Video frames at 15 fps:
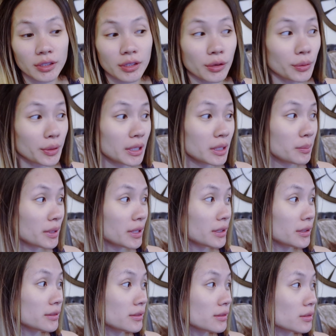the green
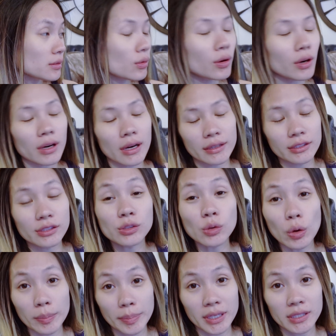beans or the
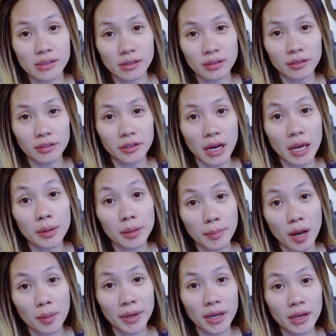soybeans earlier,
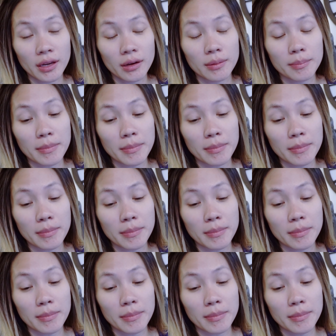edamame,